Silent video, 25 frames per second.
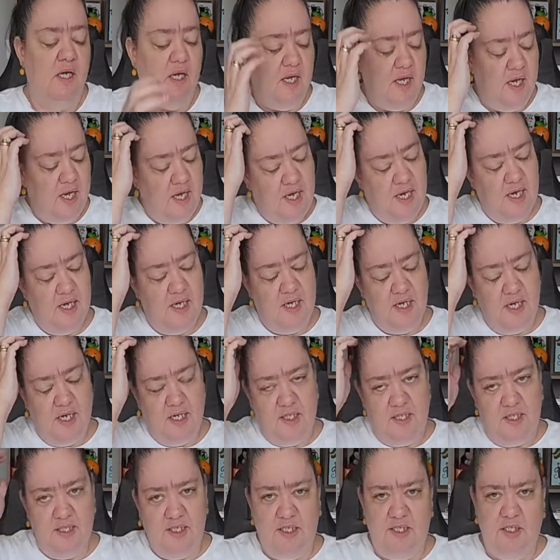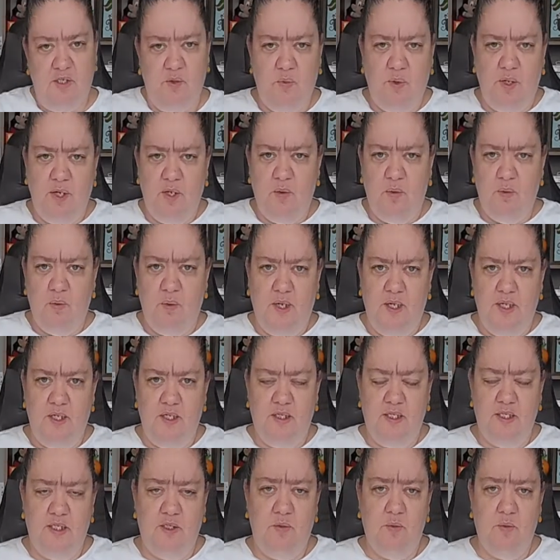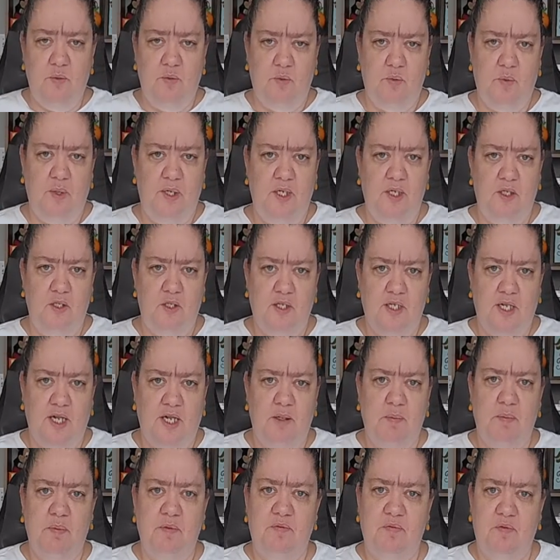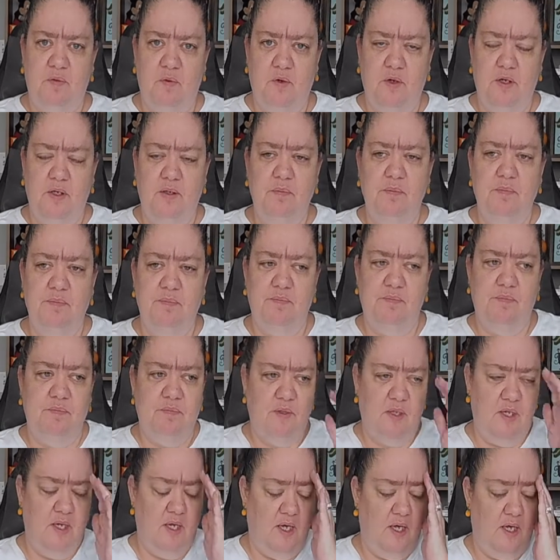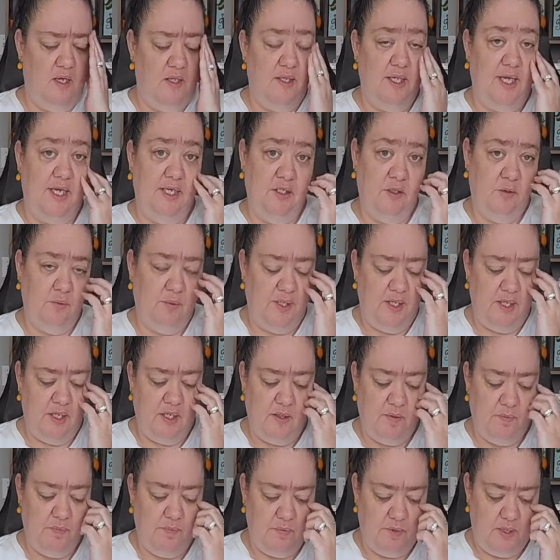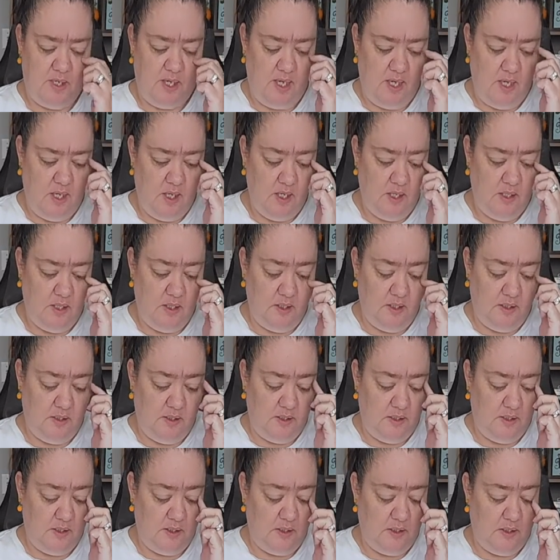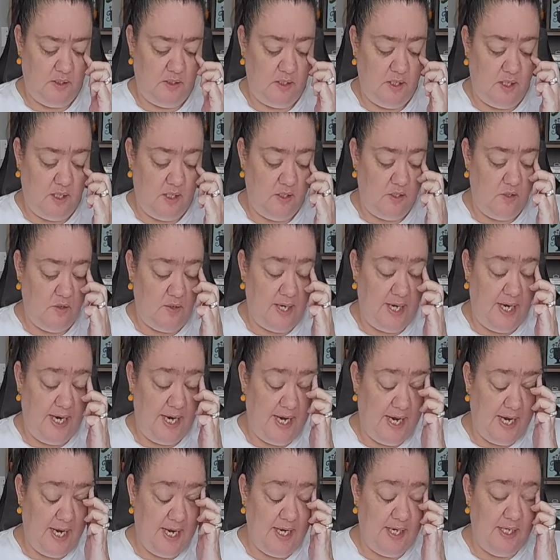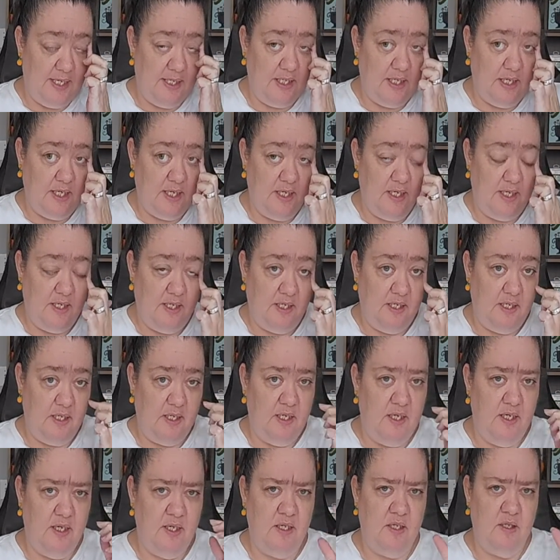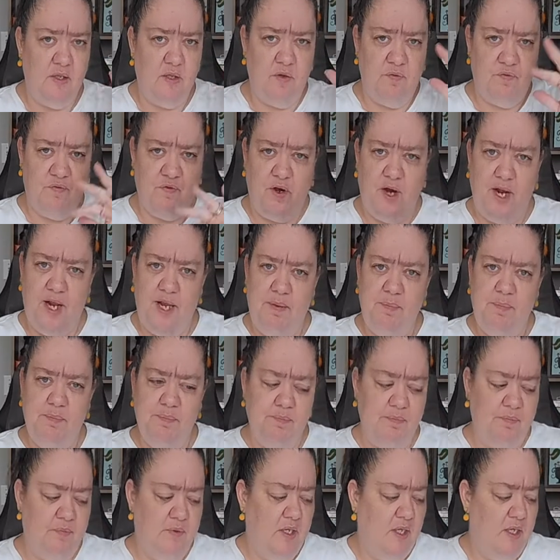And this is what it was. This was what it looked like before last week. And so I had done the frame,